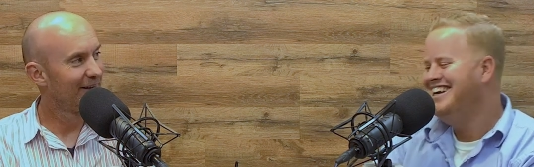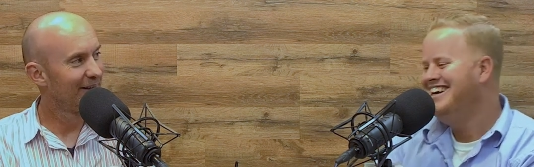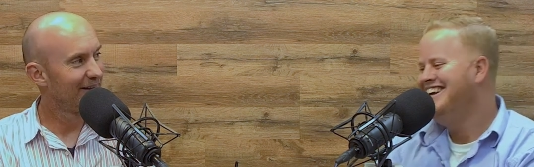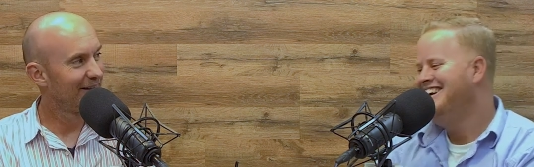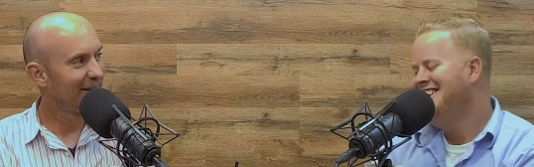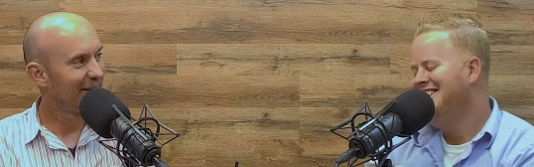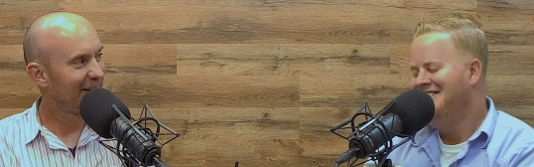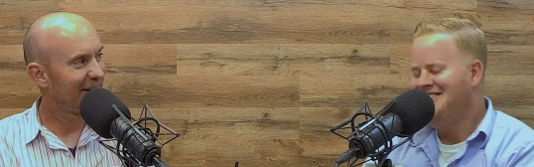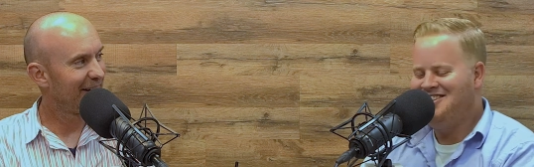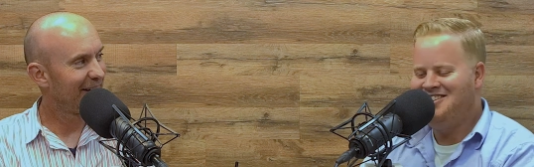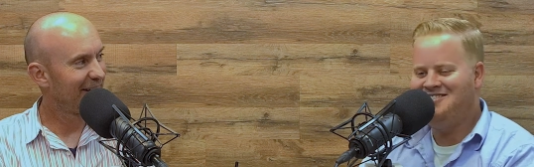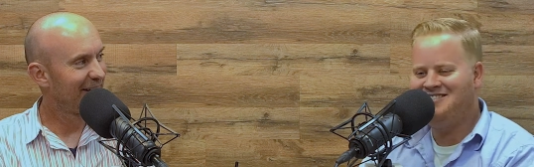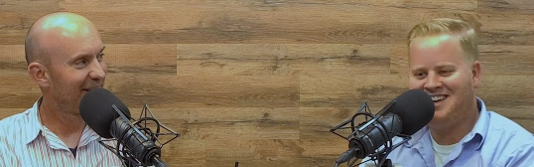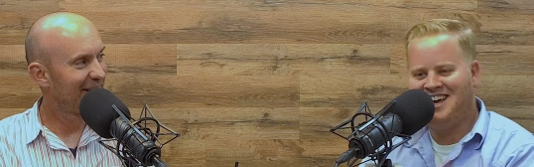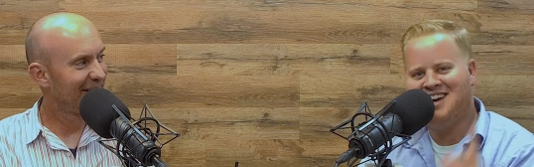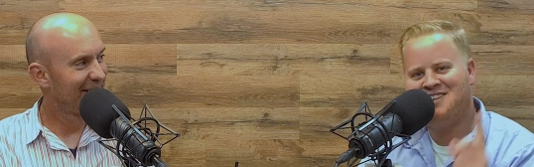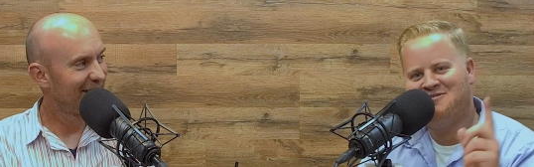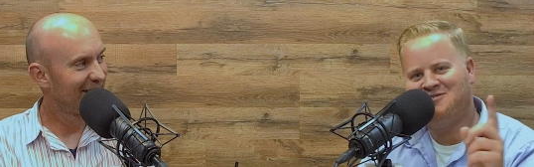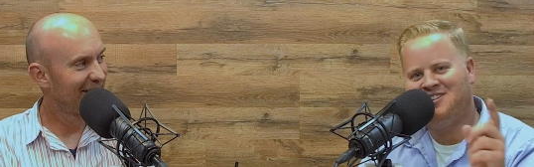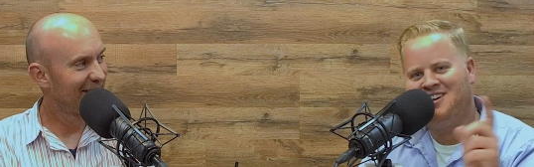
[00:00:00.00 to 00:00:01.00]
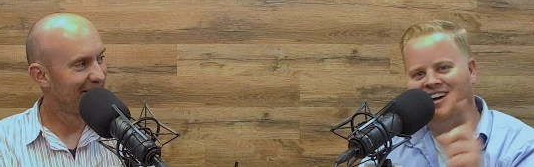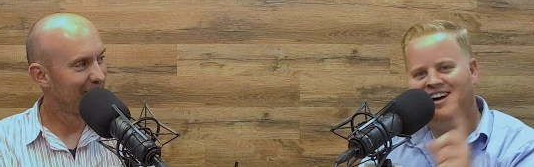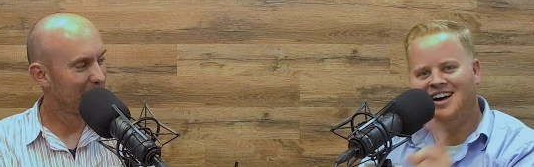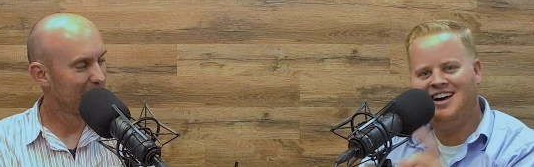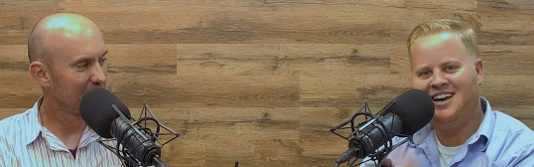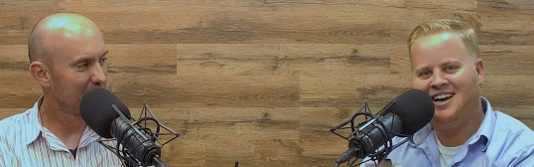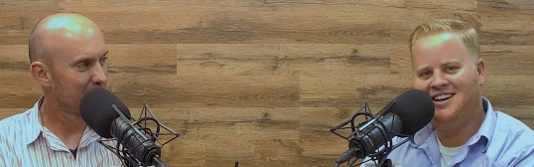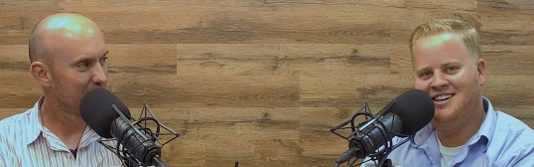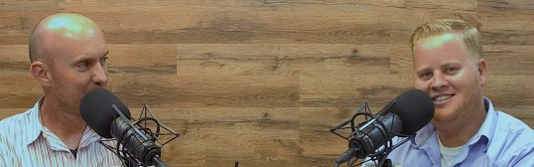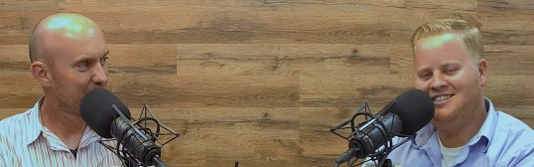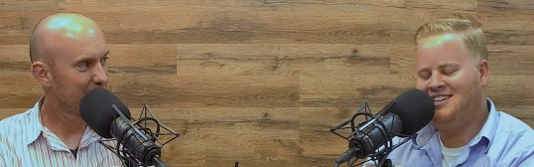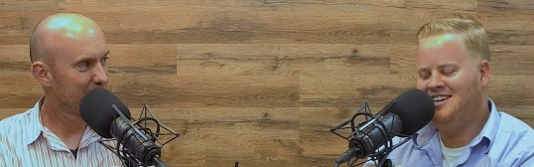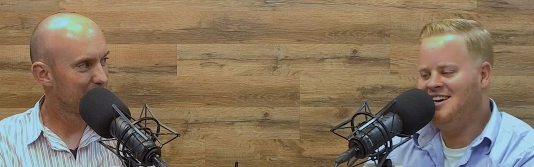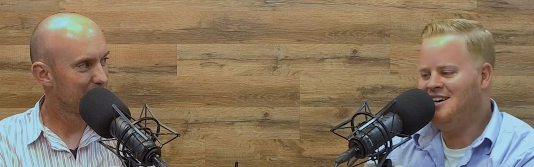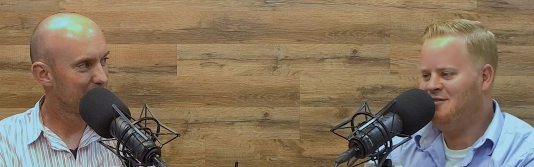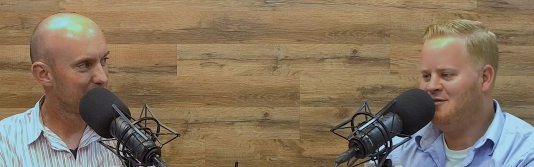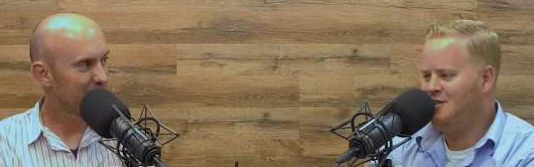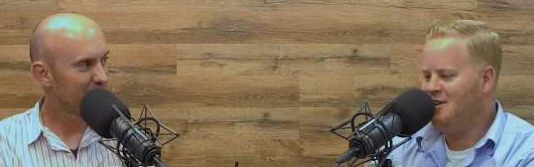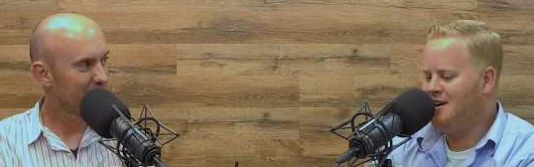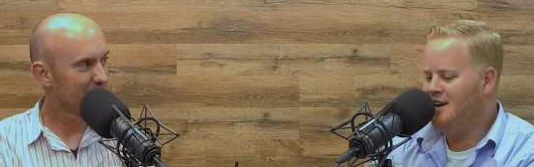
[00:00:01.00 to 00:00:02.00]
Speaker 1: you can't fly in a
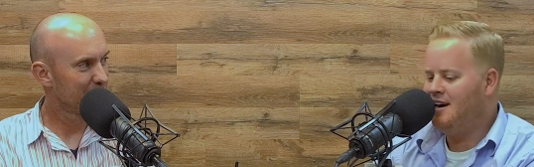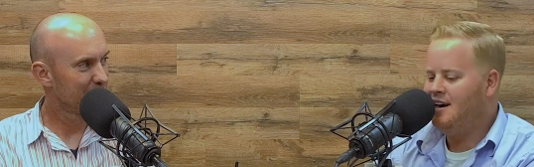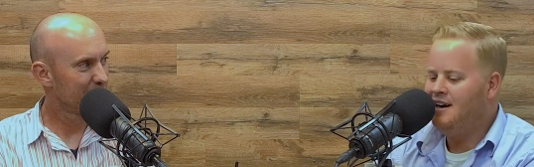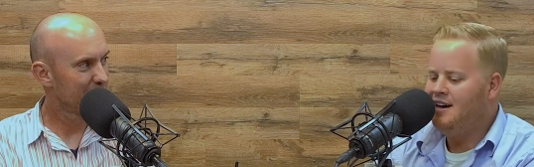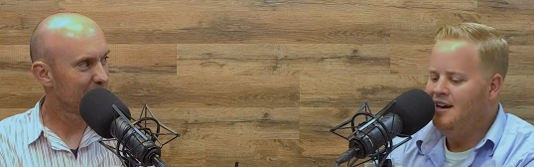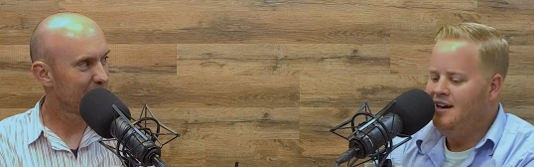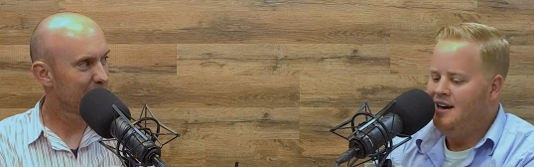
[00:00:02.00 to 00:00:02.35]
TFR.